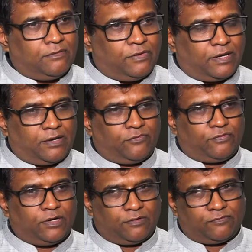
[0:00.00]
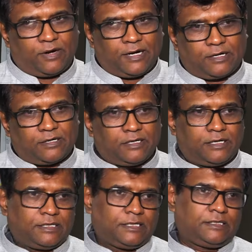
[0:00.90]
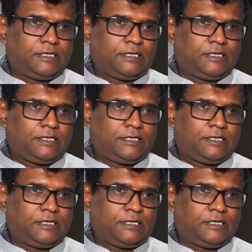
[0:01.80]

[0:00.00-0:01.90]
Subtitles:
where a flight attendant,